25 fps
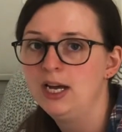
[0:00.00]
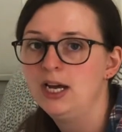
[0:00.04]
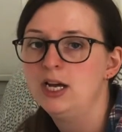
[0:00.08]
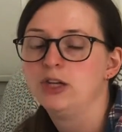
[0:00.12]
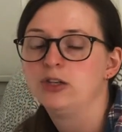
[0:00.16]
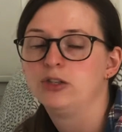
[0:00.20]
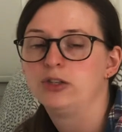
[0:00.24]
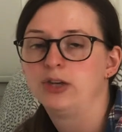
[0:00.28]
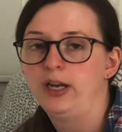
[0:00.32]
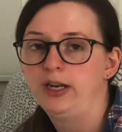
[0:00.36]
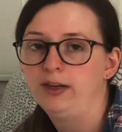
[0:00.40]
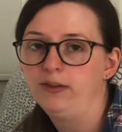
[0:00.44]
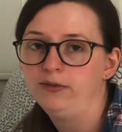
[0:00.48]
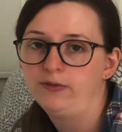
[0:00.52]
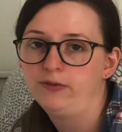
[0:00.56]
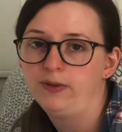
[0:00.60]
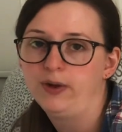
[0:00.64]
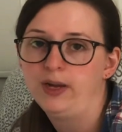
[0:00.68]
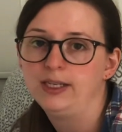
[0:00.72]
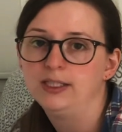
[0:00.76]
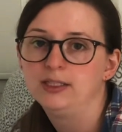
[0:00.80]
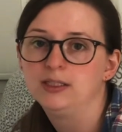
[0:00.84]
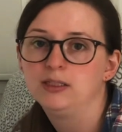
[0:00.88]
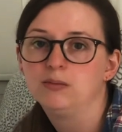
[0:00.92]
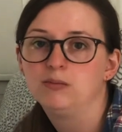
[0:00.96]
try and
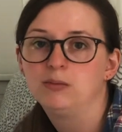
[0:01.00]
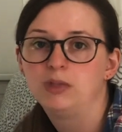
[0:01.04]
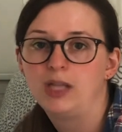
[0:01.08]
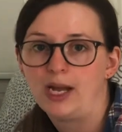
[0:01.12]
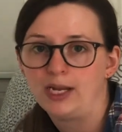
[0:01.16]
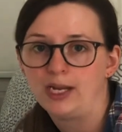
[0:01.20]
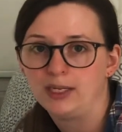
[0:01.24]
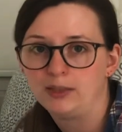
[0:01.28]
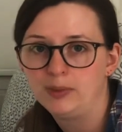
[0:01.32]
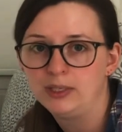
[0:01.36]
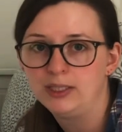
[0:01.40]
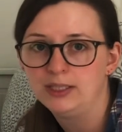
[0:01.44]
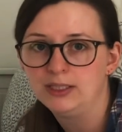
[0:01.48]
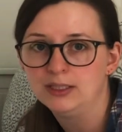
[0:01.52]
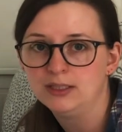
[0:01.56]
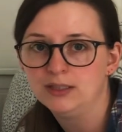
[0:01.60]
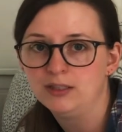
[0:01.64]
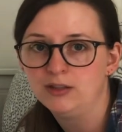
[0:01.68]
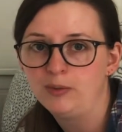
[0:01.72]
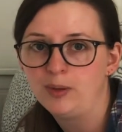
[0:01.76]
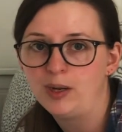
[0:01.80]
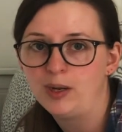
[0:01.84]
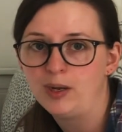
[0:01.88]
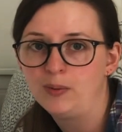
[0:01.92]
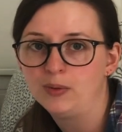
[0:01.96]
find some line pieces
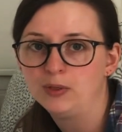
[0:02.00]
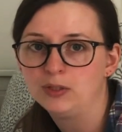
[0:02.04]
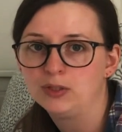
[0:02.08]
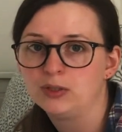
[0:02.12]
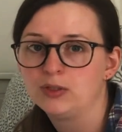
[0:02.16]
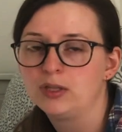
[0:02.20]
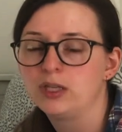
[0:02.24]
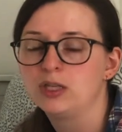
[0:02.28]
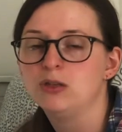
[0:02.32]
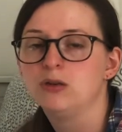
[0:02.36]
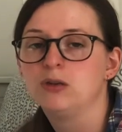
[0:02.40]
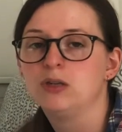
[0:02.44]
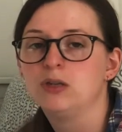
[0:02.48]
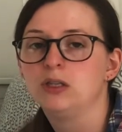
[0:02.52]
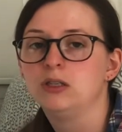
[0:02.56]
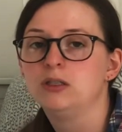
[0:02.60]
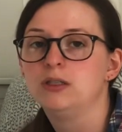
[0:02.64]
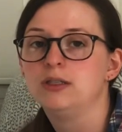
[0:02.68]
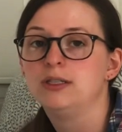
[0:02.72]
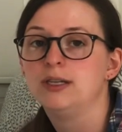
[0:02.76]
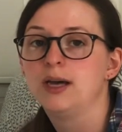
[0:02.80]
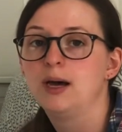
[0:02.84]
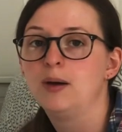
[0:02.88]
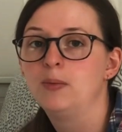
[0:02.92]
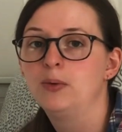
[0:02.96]
of paper so that you can
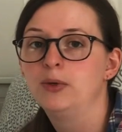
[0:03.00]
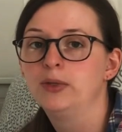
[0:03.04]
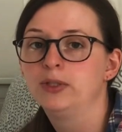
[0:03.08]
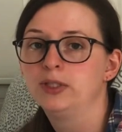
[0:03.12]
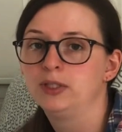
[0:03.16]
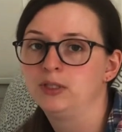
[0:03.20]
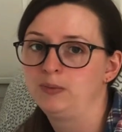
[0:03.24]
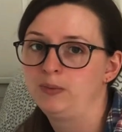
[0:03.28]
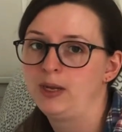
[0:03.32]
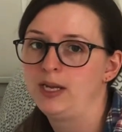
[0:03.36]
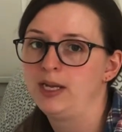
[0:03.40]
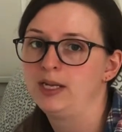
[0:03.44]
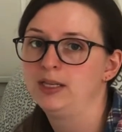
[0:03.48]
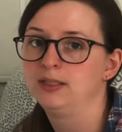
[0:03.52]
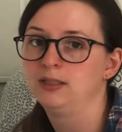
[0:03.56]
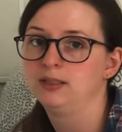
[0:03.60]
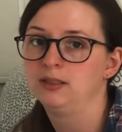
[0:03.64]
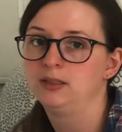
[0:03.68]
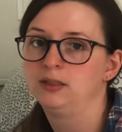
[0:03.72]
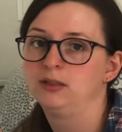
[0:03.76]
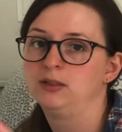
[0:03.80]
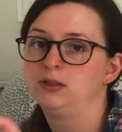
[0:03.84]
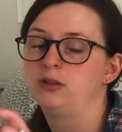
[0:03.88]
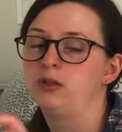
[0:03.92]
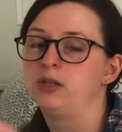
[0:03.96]
double space
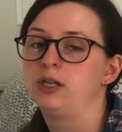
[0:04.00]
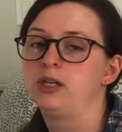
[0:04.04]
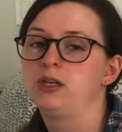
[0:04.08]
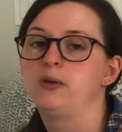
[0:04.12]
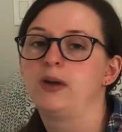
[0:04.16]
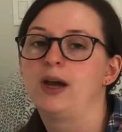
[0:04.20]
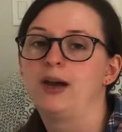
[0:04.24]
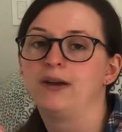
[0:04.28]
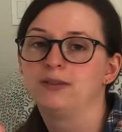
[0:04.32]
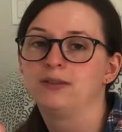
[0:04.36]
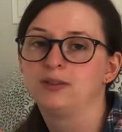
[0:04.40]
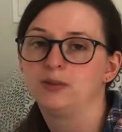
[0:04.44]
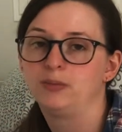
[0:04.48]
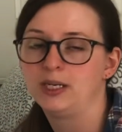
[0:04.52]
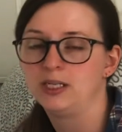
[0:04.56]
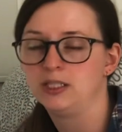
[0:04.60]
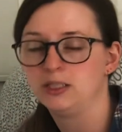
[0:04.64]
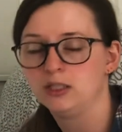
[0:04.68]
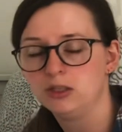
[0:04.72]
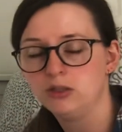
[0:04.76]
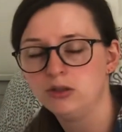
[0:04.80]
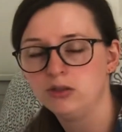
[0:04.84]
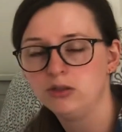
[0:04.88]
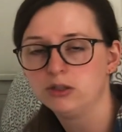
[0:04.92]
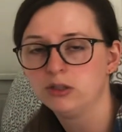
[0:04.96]
so that you have space
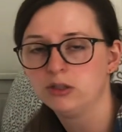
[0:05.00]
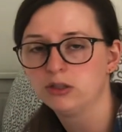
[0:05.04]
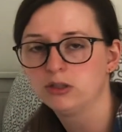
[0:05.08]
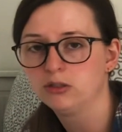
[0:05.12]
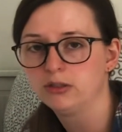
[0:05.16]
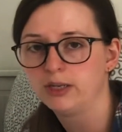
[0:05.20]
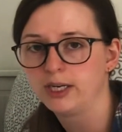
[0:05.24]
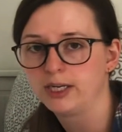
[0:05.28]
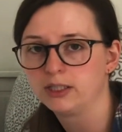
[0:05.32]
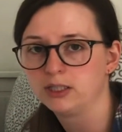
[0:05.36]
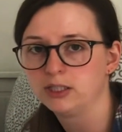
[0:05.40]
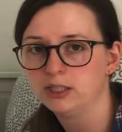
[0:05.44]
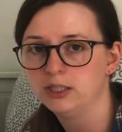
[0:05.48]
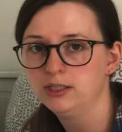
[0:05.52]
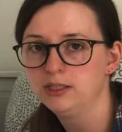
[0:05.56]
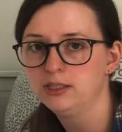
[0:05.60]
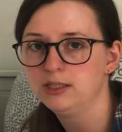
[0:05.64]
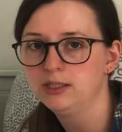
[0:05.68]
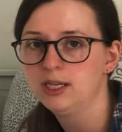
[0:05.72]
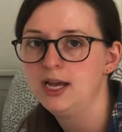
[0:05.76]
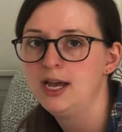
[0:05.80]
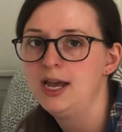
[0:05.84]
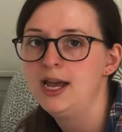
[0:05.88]
to do your corrections,